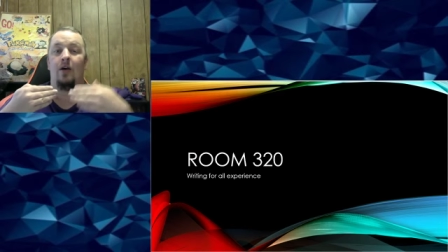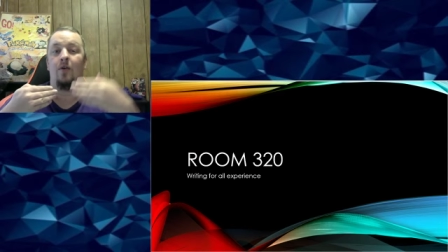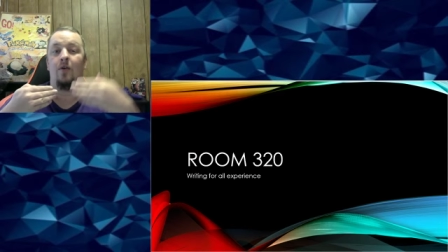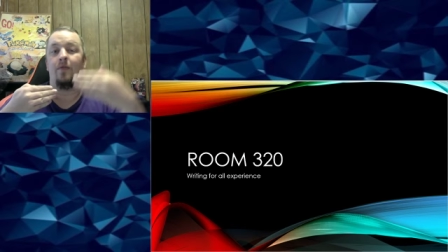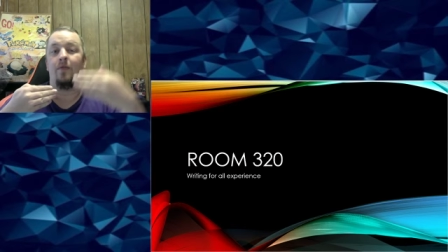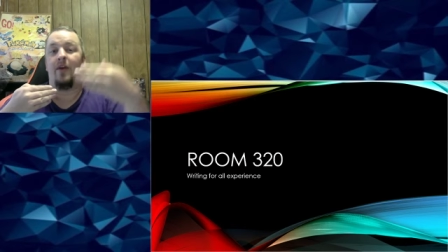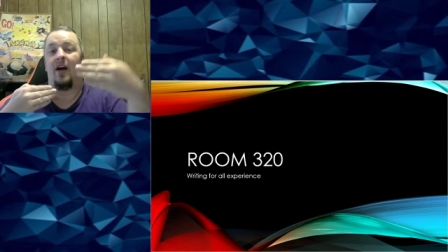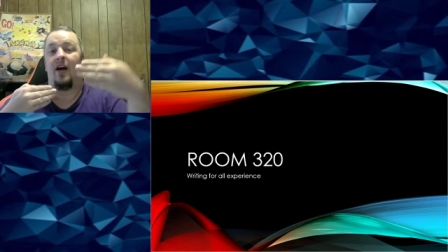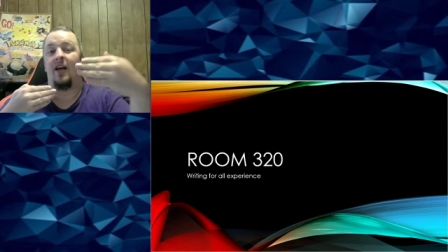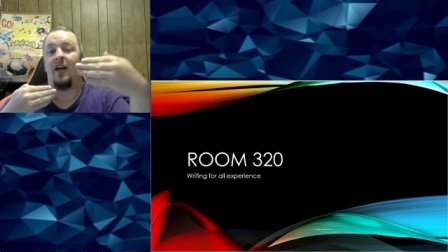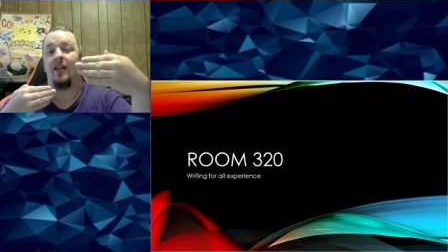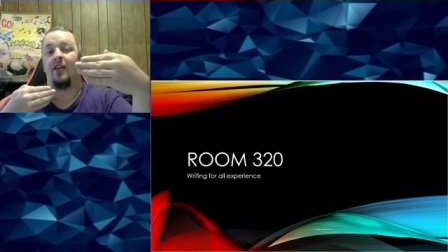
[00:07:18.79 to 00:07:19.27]

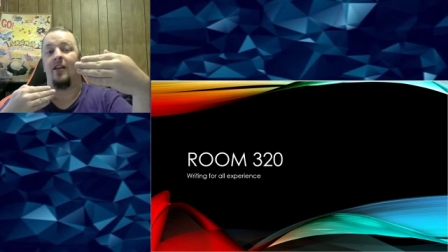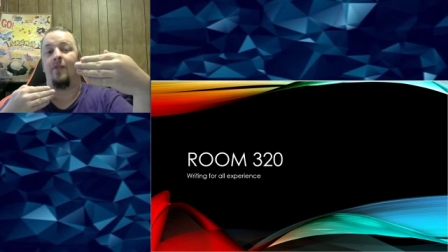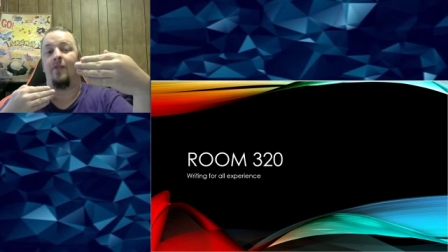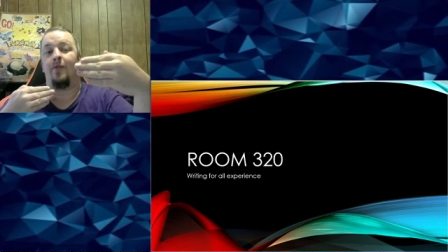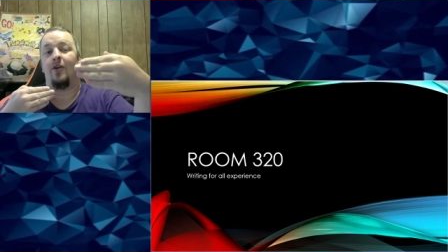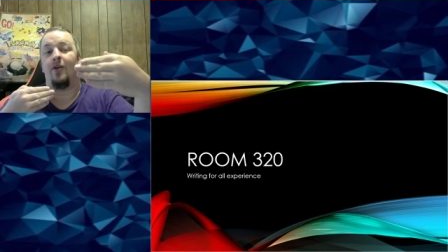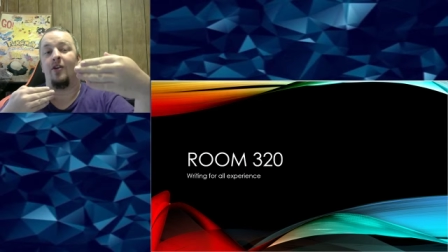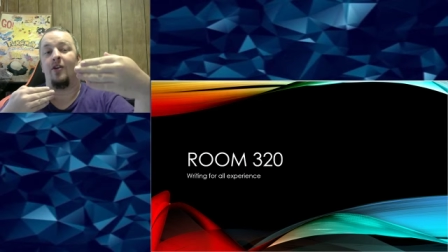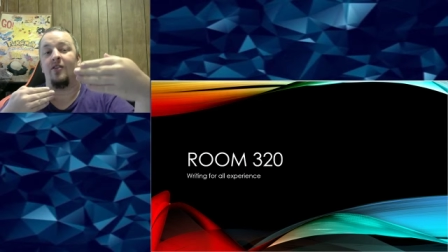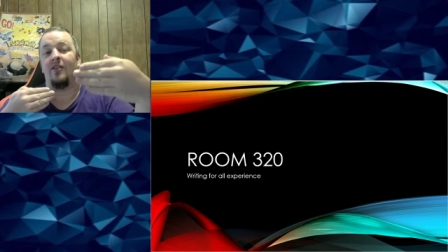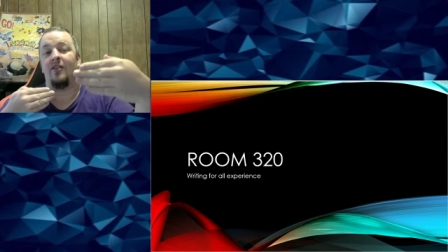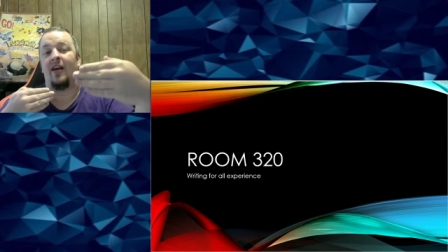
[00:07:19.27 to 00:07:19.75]
But the
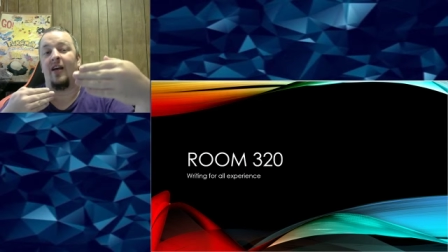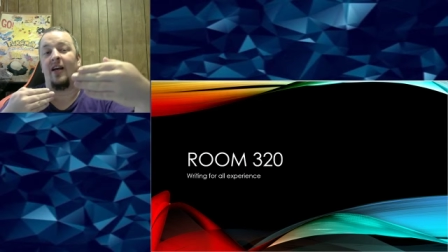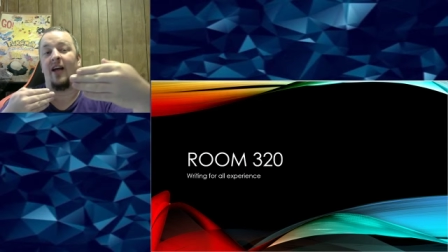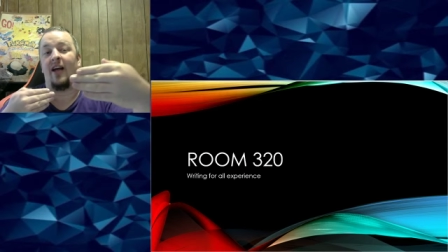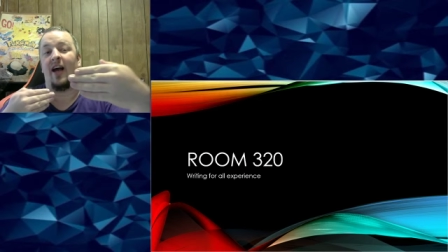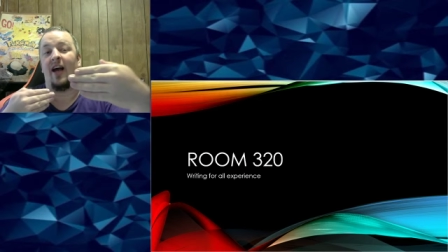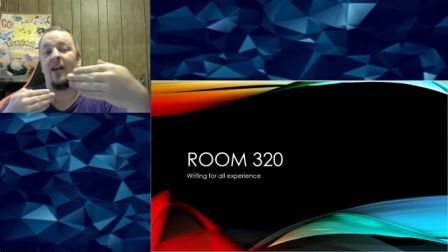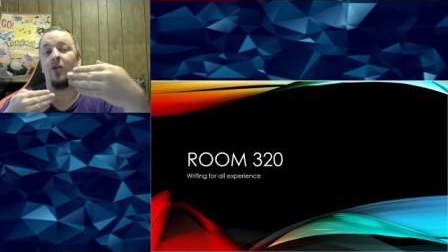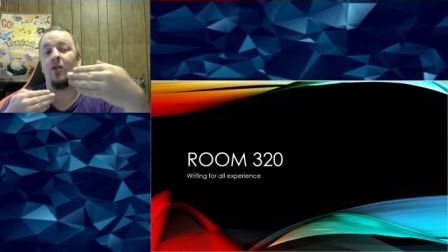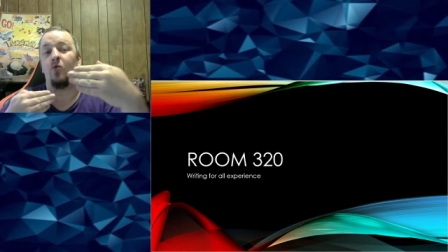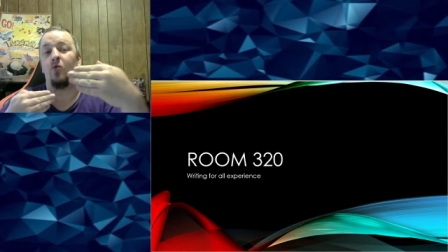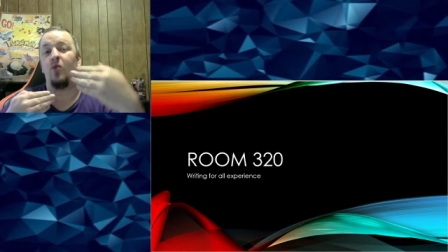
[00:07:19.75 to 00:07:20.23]
person that
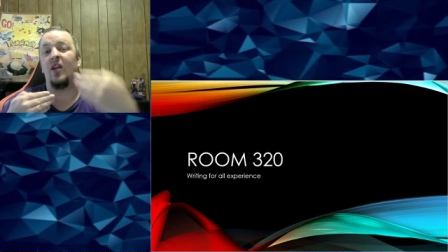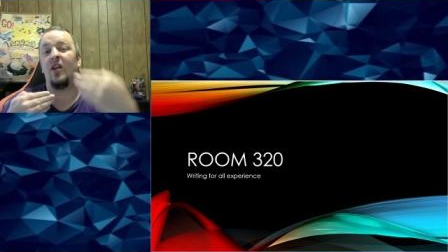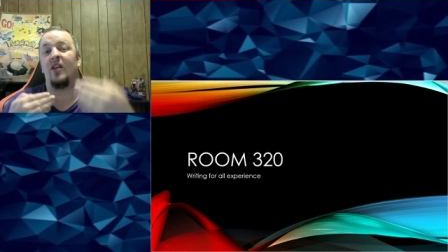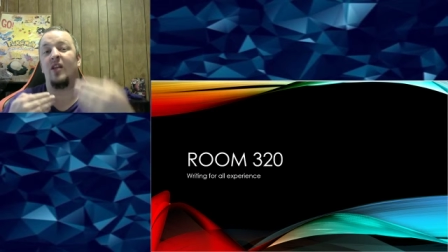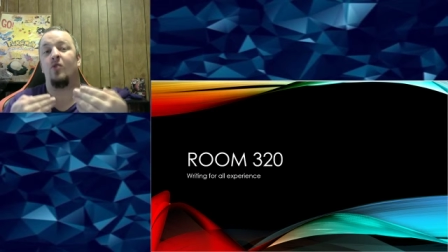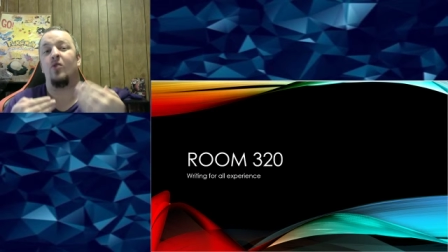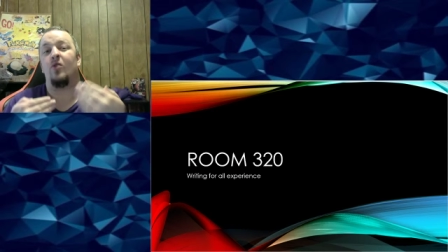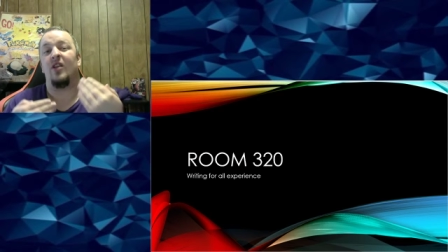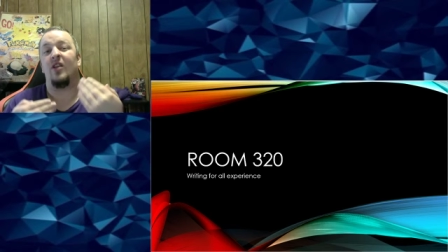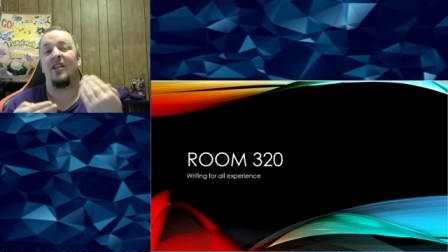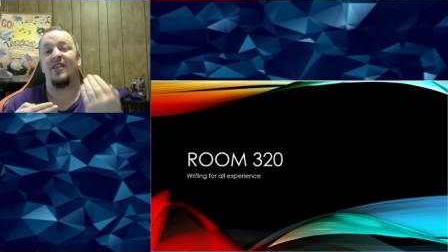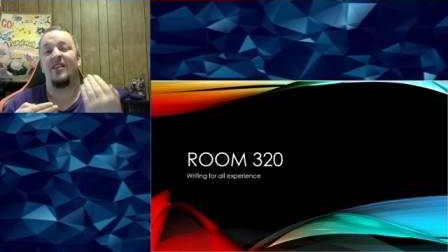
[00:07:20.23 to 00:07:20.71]
had a really, really